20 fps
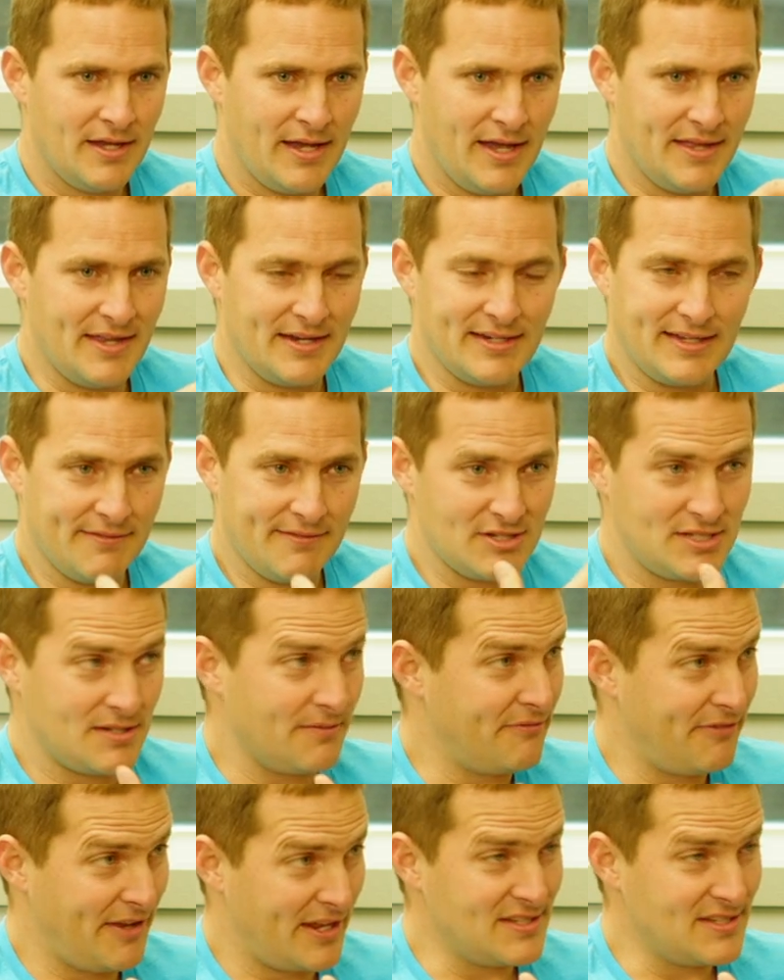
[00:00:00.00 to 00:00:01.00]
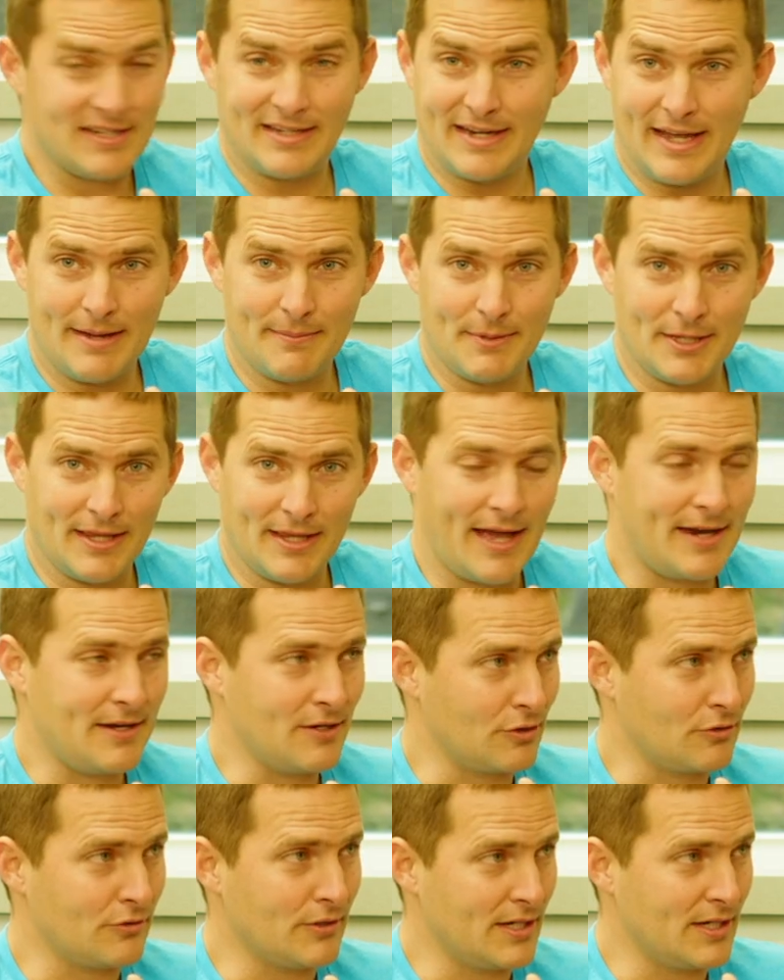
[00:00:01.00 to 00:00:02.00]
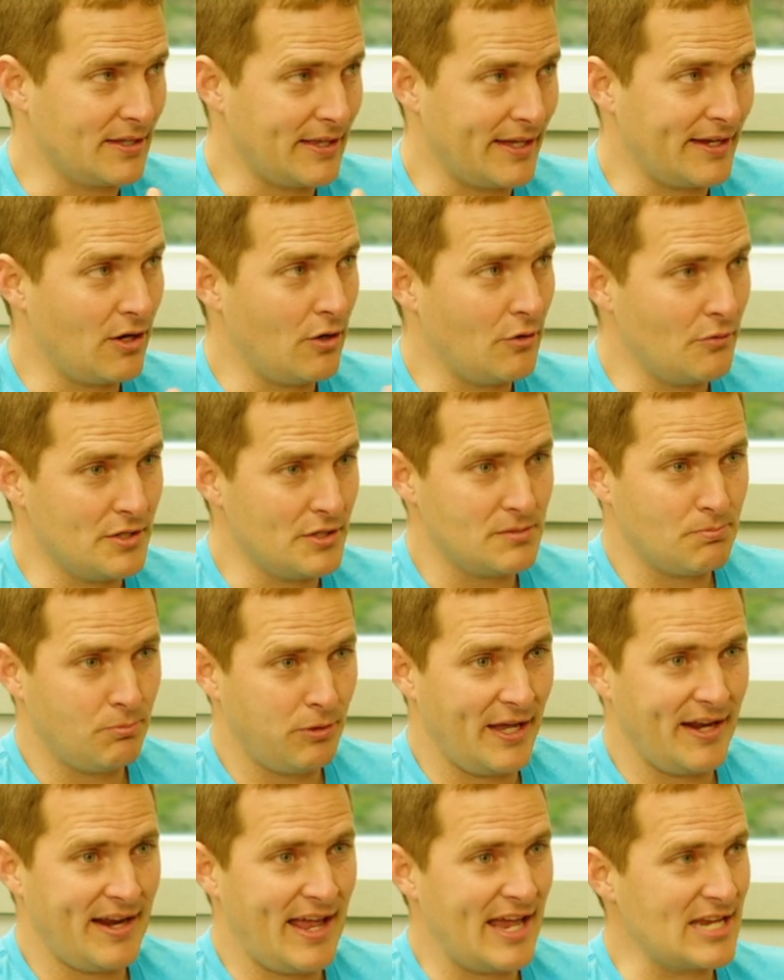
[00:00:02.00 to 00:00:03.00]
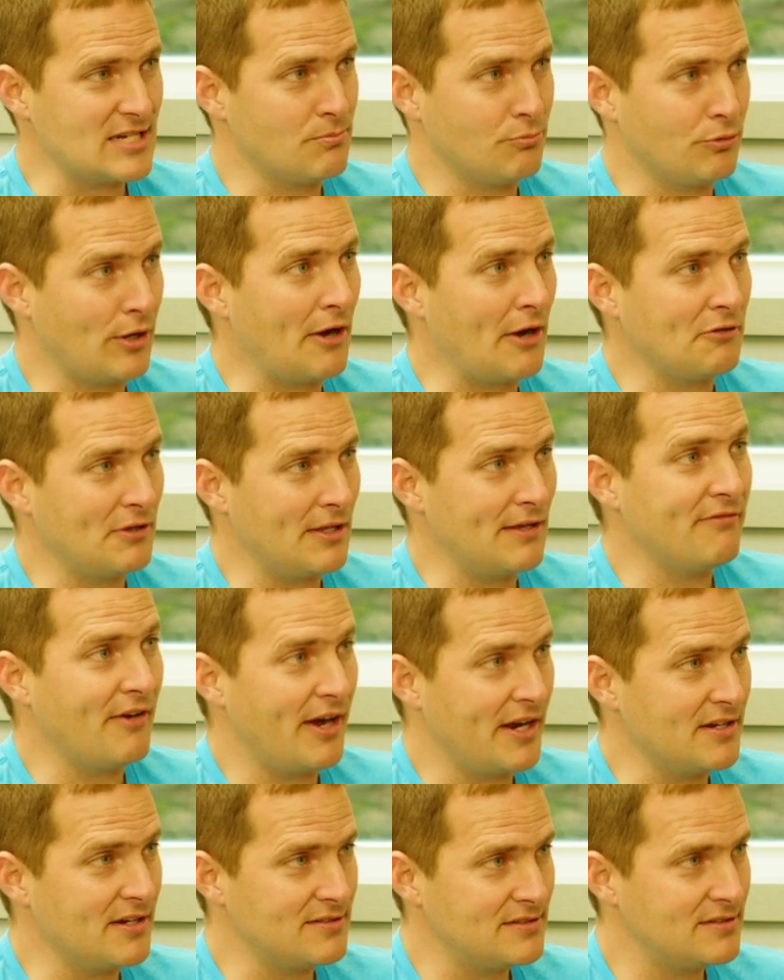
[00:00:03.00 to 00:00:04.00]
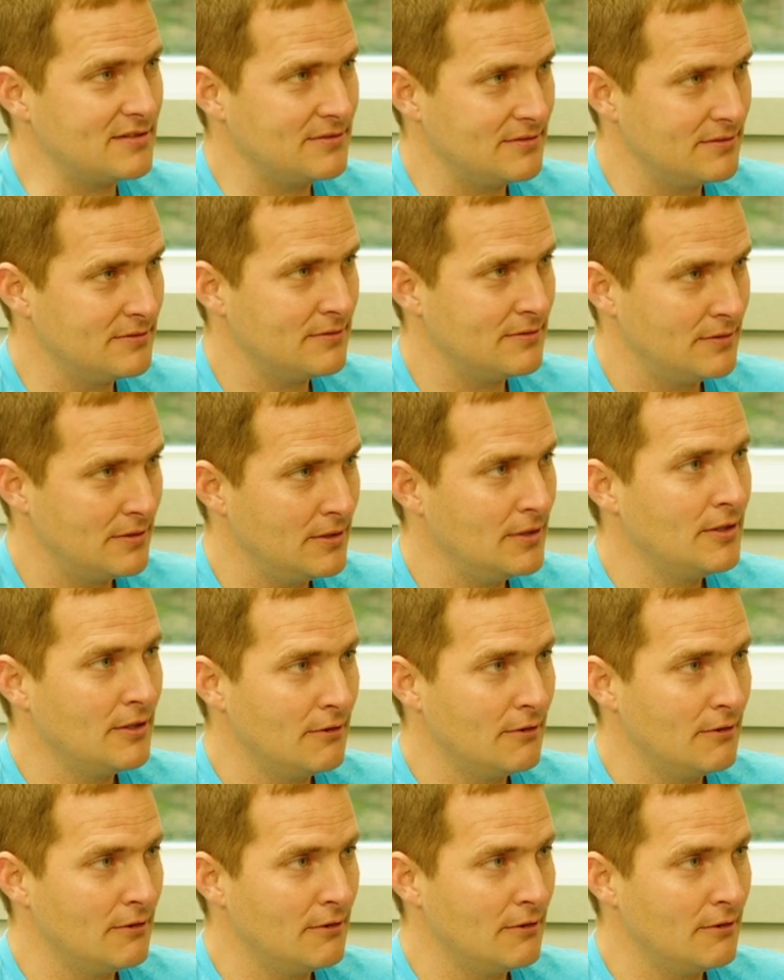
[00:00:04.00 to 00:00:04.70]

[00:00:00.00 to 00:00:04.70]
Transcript: and then give it some fancy name in Latin or Greek, like, oh, this plant has brown leafitis. Right.